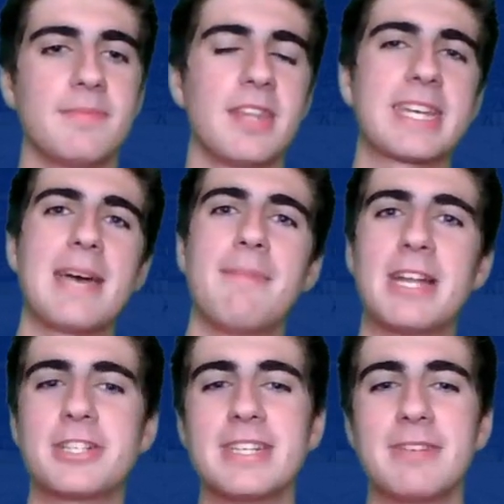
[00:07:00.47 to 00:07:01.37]
Like I
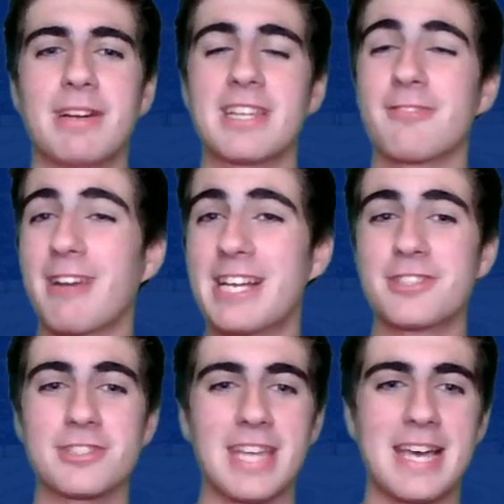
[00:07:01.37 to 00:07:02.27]
mentioned, he to the
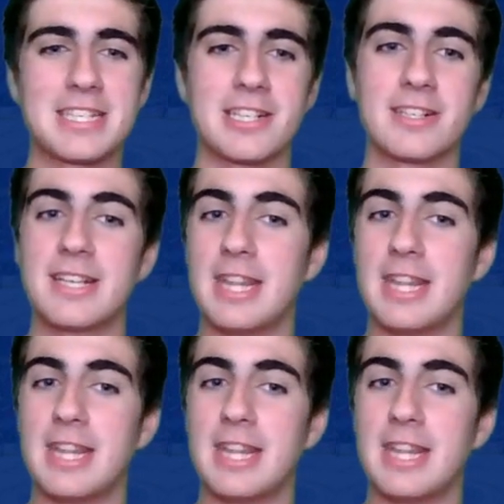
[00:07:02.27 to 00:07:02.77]
Rangers last year.